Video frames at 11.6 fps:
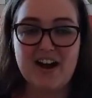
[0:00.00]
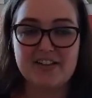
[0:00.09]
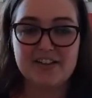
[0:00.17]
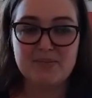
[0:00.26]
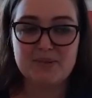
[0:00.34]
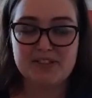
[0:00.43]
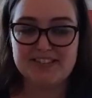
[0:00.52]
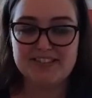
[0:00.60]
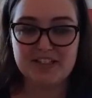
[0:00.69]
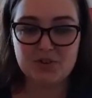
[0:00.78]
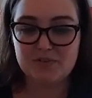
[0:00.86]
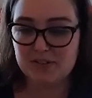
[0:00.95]
The
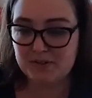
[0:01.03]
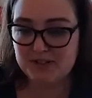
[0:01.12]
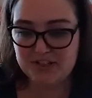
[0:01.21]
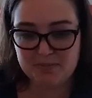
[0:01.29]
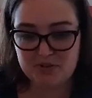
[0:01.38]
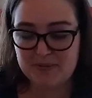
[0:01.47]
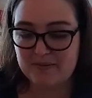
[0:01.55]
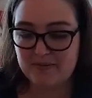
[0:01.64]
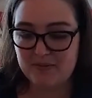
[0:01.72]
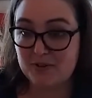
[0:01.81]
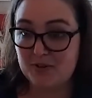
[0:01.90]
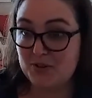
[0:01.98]
community-centric fundraising movement,
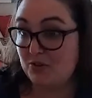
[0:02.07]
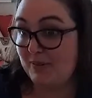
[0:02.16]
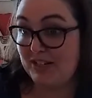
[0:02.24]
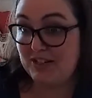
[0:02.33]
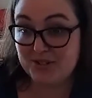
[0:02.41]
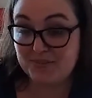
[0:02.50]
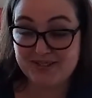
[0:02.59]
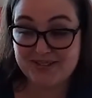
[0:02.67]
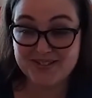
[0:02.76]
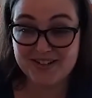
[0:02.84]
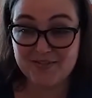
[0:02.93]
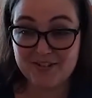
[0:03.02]
for folks who might just be
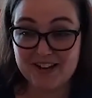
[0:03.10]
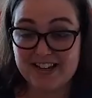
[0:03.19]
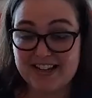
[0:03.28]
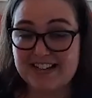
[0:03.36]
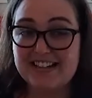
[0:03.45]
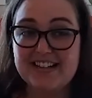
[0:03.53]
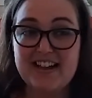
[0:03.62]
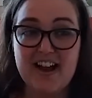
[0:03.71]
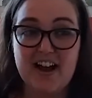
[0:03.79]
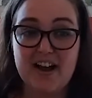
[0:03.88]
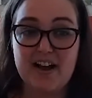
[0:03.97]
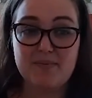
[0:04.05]
discovering it,
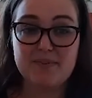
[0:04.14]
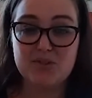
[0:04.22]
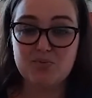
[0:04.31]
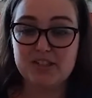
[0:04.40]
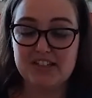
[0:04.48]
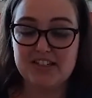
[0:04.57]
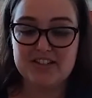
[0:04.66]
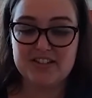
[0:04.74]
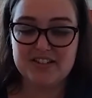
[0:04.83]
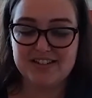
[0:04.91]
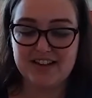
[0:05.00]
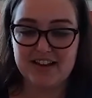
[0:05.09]
is really this,